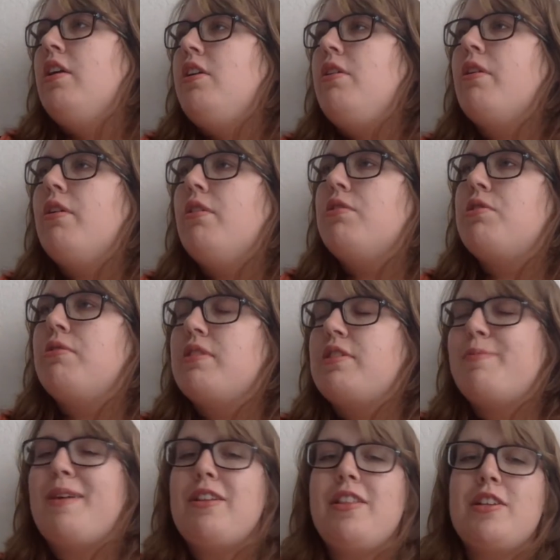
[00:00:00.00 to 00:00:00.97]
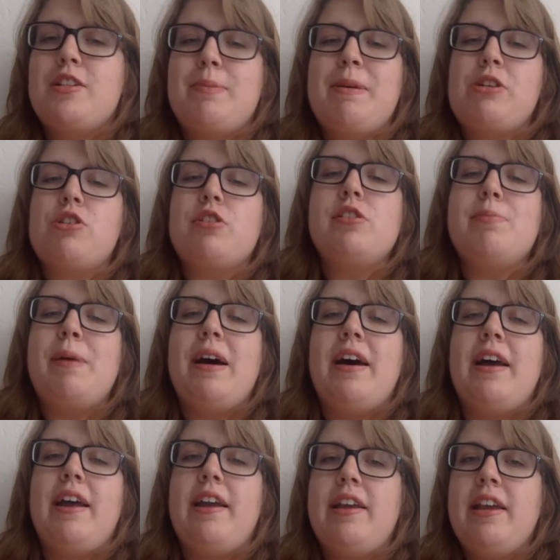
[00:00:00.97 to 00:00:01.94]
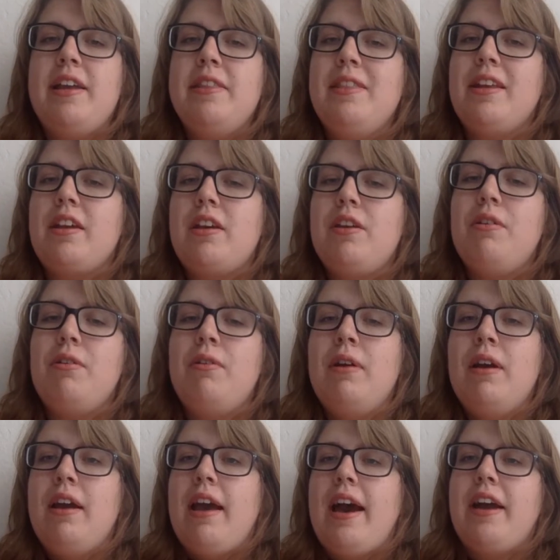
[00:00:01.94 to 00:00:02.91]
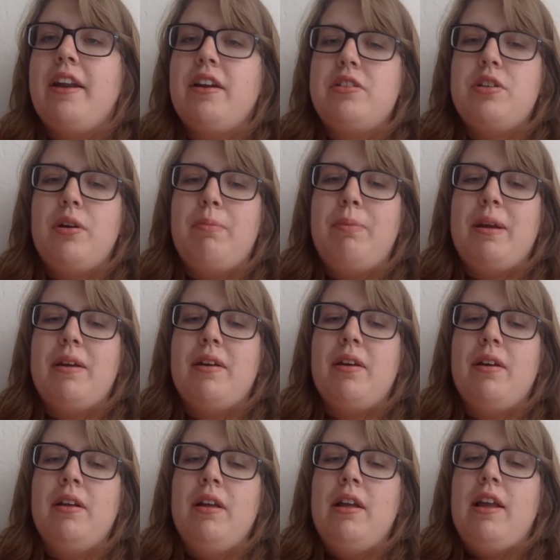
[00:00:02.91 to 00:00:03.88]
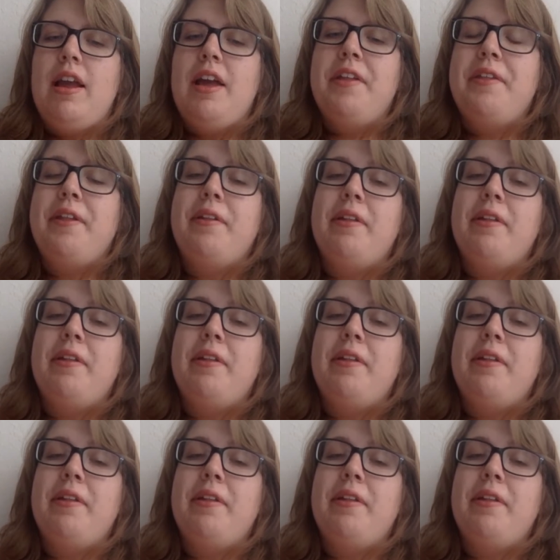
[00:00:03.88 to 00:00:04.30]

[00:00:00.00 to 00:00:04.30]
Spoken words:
You go to the special spot in the queue at Autopia, and